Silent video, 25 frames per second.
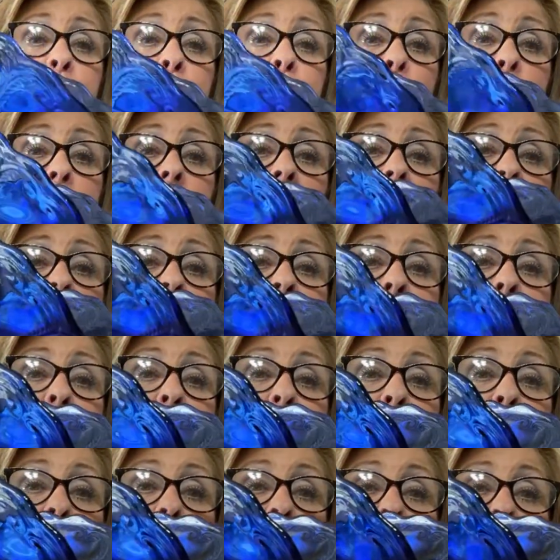really
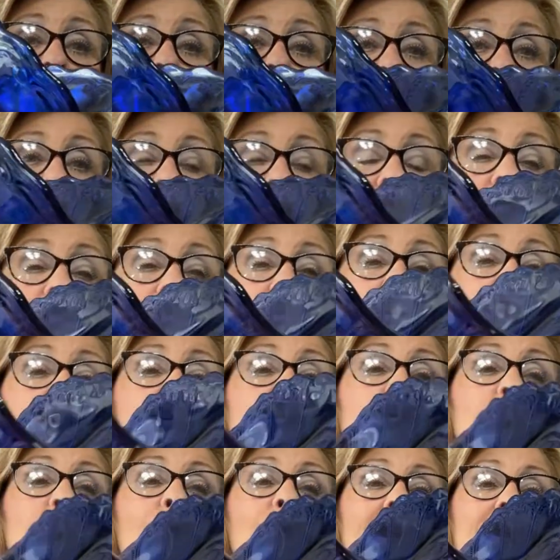beautiful. Look
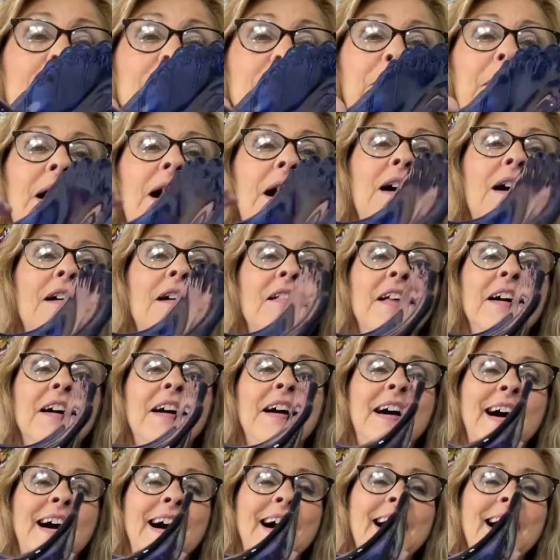away, Paula.